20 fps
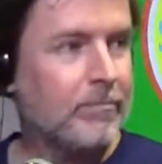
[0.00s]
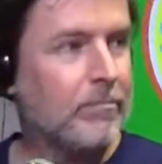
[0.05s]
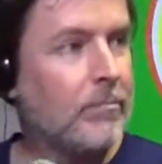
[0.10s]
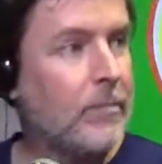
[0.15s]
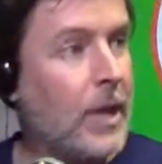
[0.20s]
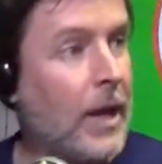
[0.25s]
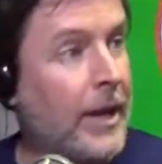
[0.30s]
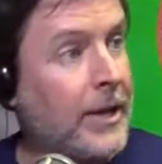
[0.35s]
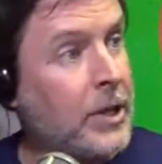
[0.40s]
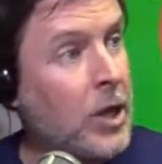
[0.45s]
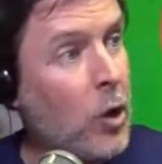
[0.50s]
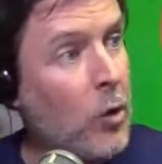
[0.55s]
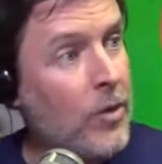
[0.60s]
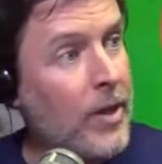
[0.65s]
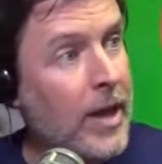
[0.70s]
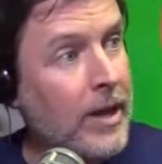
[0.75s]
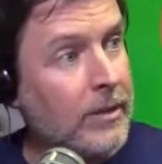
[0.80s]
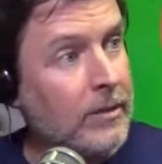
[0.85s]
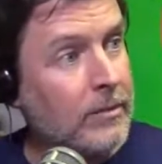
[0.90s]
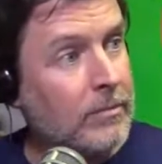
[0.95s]
I know
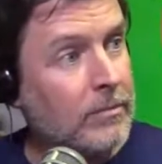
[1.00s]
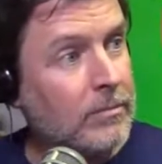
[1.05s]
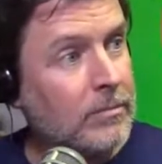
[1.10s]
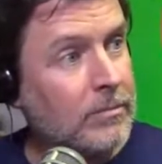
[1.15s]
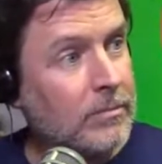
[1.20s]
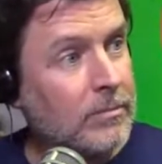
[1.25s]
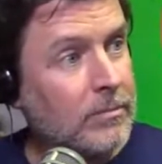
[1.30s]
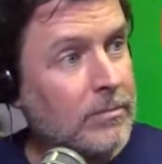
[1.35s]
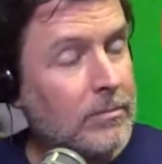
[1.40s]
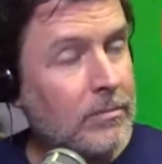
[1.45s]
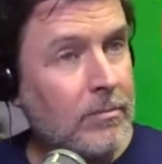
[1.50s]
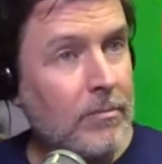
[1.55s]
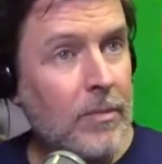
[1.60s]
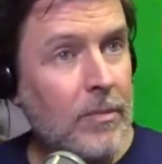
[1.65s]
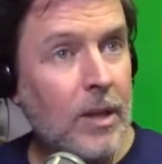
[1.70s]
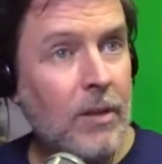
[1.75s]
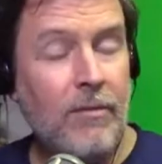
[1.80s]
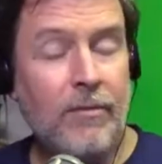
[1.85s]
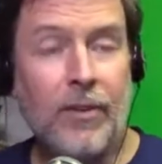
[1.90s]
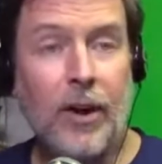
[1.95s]
that
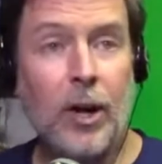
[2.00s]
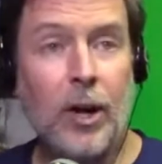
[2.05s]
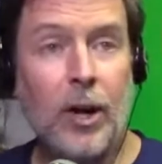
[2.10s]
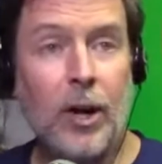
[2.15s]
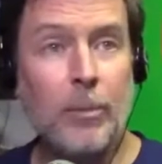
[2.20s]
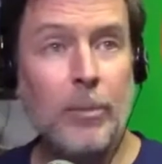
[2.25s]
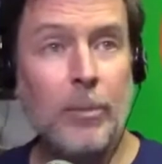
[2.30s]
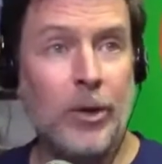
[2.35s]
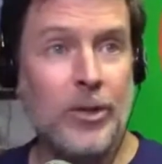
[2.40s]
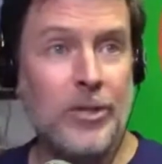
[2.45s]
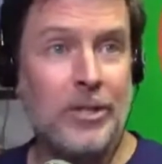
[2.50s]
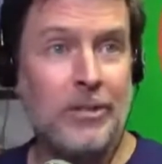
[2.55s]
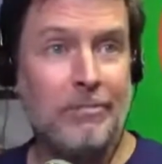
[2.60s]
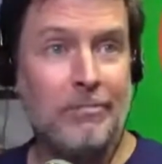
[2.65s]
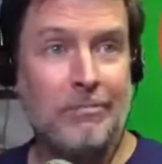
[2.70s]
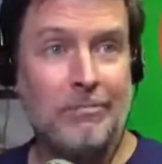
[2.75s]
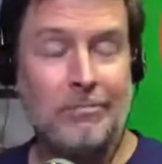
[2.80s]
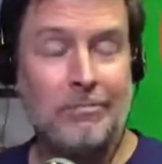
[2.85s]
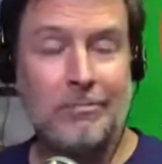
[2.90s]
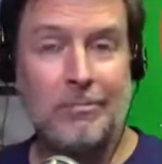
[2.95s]
farmers
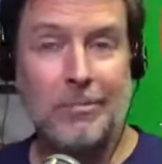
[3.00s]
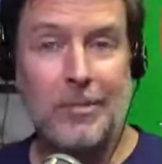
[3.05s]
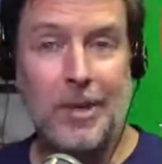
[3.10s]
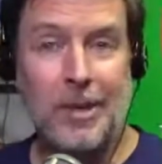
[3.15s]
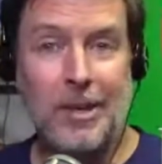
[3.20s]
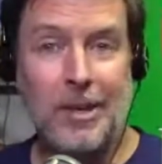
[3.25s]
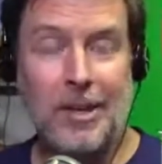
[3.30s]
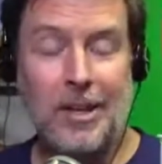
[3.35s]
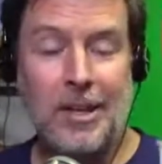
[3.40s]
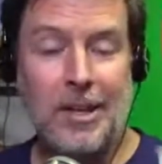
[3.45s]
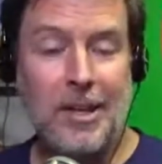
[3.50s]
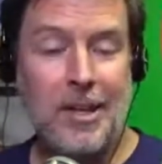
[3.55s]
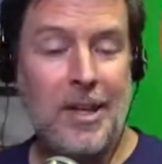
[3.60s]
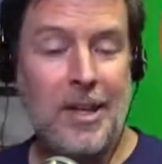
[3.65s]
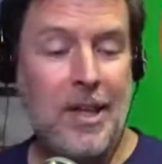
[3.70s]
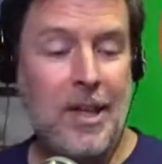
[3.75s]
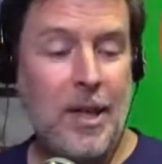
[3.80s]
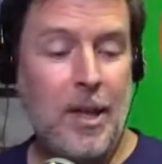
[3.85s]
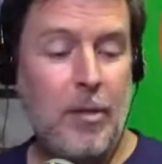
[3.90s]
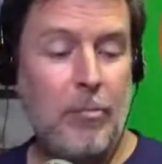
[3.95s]

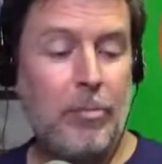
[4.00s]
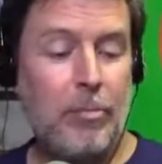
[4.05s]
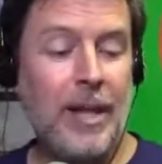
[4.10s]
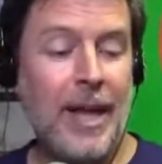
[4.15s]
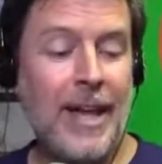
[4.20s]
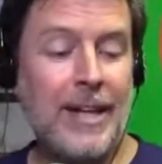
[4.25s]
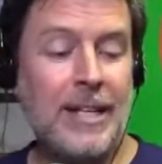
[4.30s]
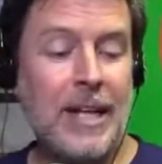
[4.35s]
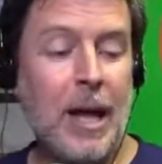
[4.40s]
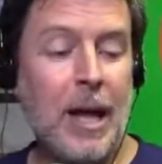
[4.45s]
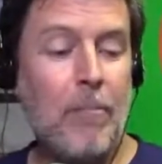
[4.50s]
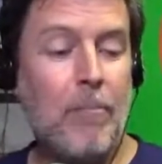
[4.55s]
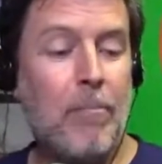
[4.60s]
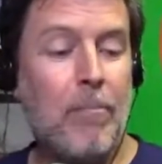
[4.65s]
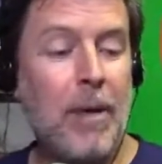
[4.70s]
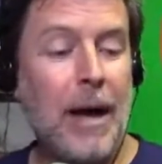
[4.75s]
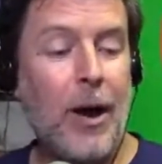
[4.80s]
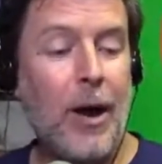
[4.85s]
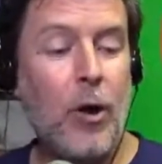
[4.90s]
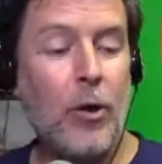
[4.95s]
plant
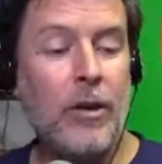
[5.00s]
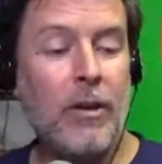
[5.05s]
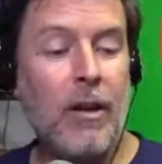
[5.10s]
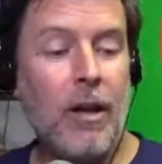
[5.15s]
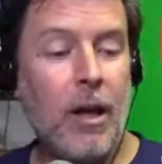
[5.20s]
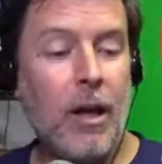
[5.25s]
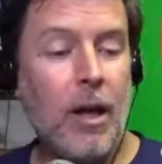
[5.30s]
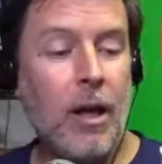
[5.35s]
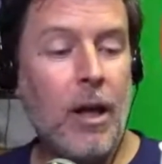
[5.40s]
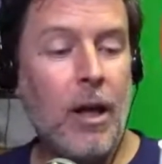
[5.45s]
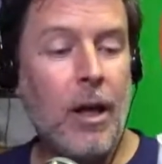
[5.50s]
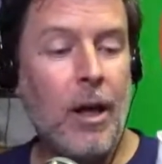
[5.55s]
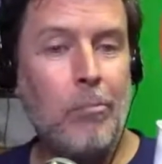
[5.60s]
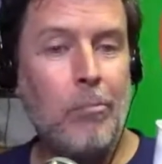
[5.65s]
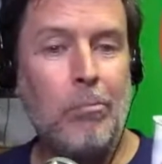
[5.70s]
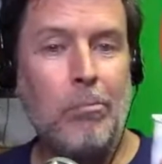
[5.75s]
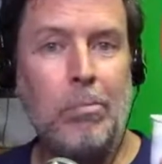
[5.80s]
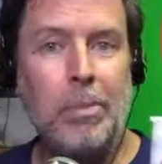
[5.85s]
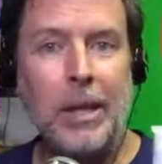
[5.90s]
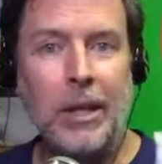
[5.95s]
about
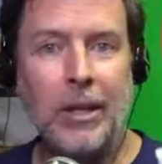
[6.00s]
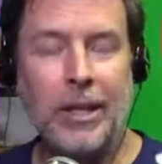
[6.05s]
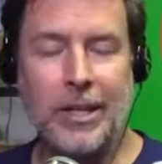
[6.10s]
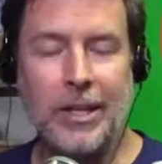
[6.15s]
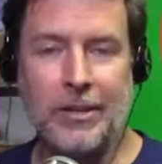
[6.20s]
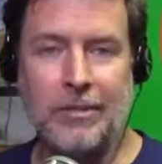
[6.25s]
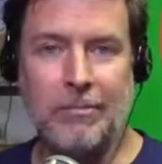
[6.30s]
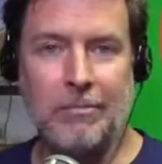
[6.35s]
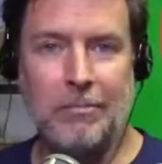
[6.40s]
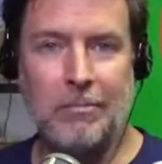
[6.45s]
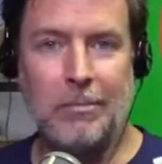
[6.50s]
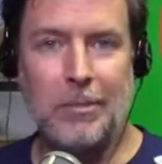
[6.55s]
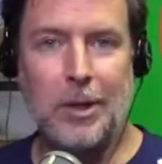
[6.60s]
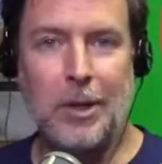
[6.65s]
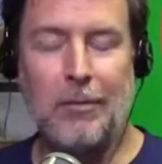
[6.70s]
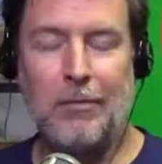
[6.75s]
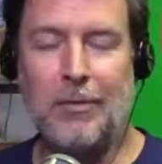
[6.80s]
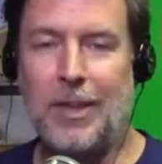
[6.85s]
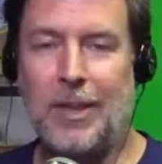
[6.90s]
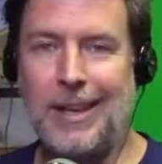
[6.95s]
1 billion
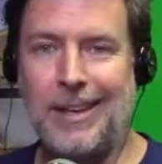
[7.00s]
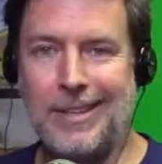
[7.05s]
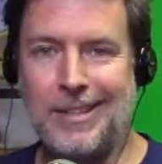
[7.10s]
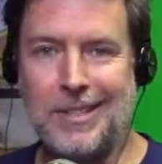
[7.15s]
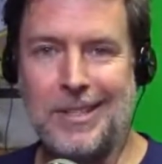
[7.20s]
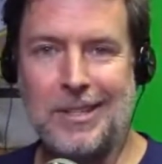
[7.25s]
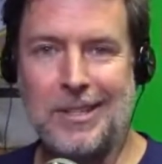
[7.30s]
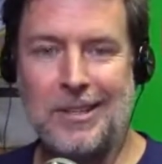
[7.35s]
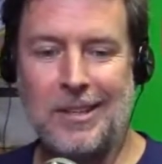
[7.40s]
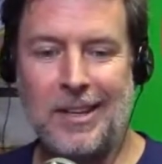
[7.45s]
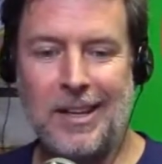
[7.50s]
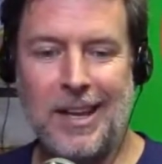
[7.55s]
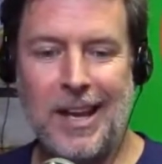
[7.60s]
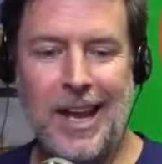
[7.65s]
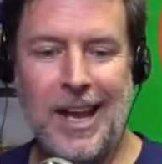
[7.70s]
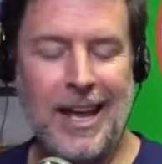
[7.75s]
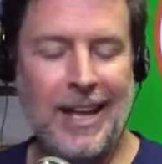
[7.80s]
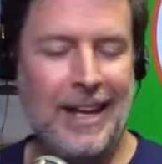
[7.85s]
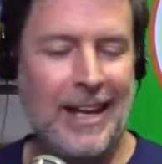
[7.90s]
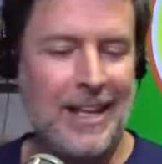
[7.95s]
of these,
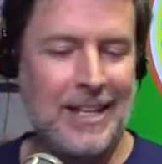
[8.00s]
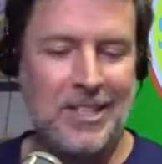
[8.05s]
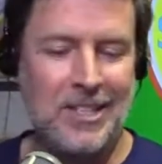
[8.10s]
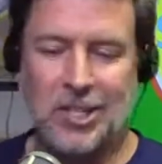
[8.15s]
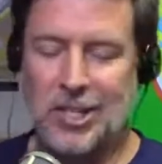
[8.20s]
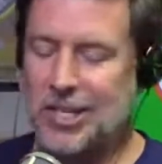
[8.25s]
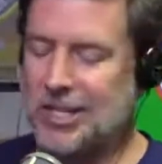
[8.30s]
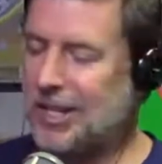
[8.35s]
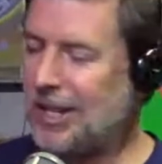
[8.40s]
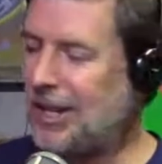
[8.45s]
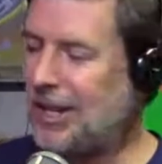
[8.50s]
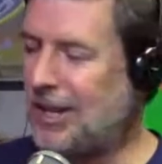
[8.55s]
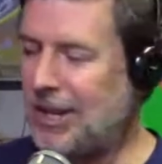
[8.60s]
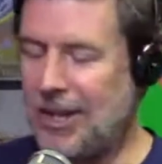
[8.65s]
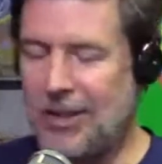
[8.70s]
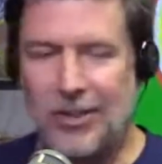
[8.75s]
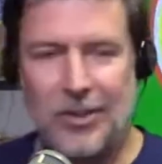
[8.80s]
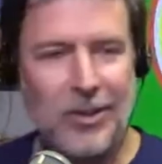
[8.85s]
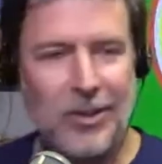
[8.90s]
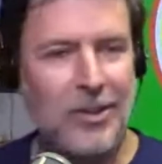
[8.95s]
and it's just
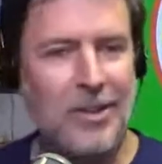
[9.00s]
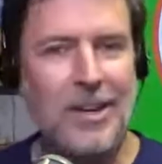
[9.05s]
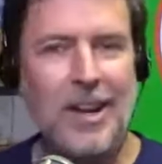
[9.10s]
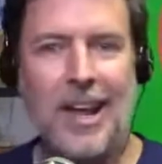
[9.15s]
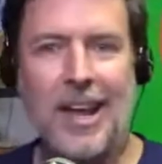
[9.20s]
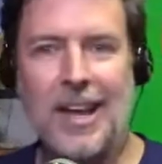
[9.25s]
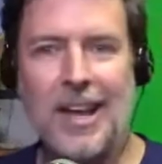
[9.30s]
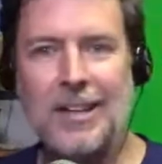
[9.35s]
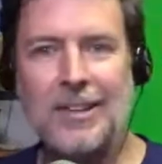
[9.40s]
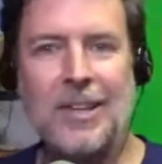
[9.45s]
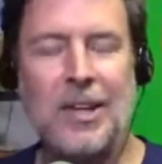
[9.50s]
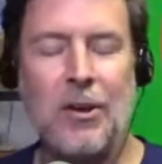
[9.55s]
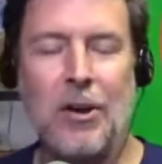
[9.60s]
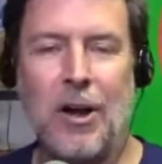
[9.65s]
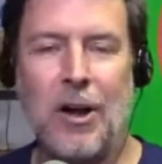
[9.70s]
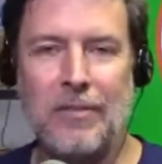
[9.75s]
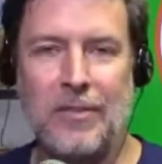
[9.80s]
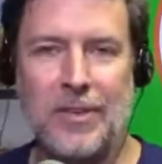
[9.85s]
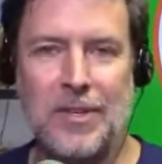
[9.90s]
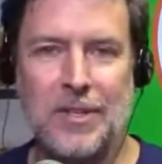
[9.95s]
another day at the
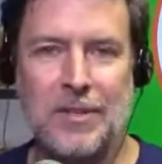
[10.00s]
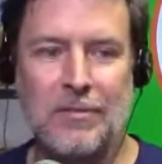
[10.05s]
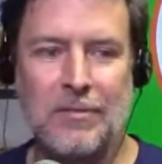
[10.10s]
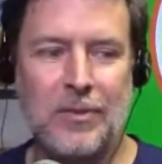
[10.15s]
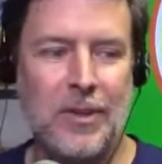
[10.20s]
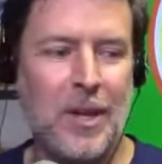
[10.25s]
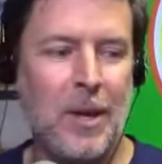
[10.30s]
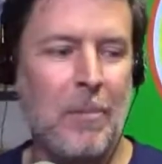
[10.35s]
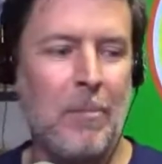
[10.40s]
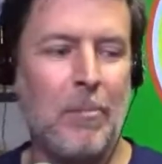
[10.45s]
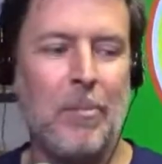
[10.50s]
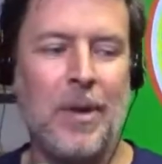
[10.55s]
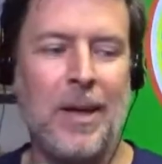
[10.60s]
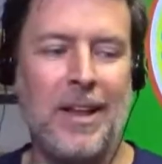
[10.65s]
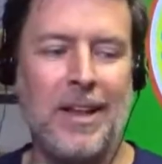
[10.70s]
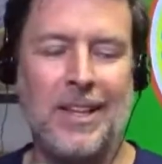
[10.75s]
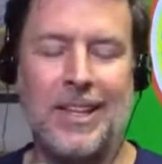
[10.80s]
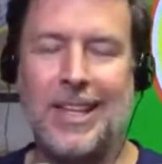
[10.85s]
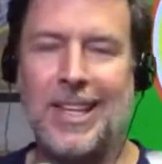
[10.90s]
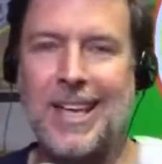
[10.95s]
office for them. But
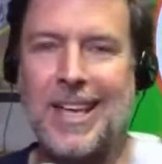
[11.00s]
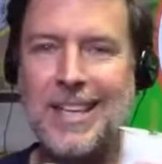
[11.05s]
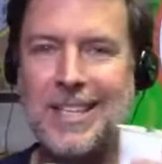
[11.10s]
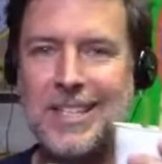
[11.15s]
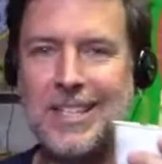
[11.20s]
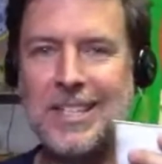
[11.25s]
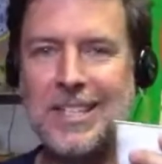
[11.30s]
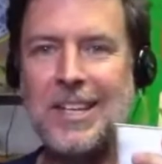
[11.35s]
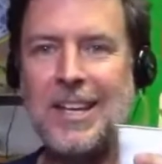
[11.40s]
this